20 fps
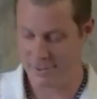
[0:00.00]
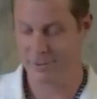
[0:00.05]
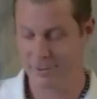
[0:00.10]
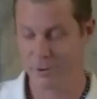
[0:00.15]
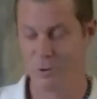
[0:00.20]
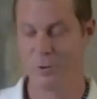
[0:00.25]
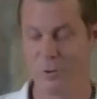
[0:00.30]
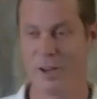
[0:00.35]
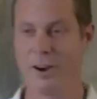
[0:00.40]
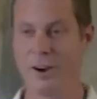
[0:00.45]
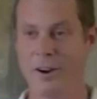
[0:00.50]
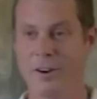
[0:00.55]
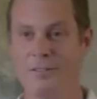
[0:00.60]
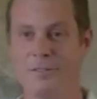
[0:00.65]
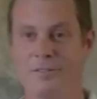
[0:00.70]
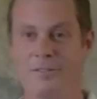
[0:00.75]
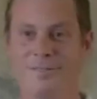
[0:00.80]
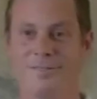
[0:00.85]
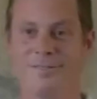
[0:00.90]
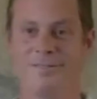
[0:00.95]
That's who we are.
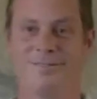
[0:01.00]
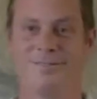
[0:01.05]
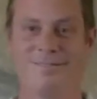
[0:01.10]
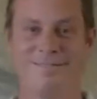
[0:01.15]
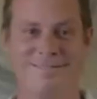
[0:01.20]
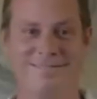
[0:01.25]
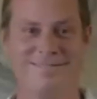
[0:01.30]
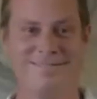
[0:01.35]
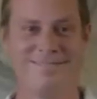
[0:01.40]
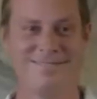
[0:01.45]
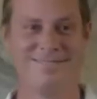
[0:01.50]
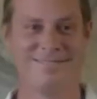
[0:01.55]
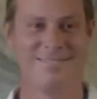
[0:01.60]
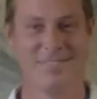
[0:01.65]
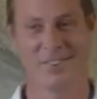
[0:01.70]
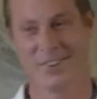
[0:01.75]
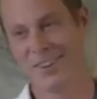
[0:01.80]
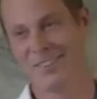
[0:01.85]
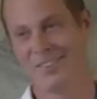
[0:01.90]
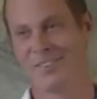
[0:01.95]

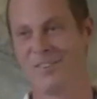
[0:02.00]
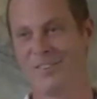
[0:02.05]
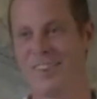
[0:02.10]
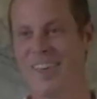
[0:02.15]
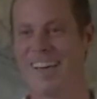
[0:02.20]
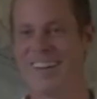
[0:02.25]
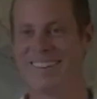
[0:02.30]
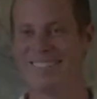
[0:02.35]
So let's do